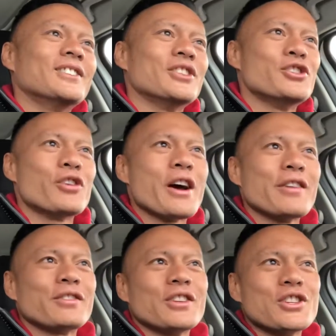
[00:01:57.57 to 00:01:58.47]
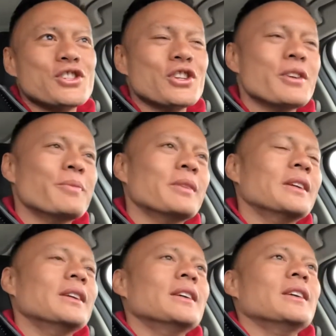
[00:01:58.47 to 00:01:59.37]
to drive to the gym,
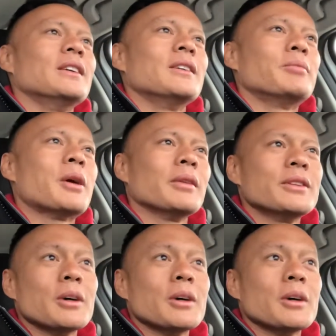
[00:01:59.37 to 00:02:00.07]
probably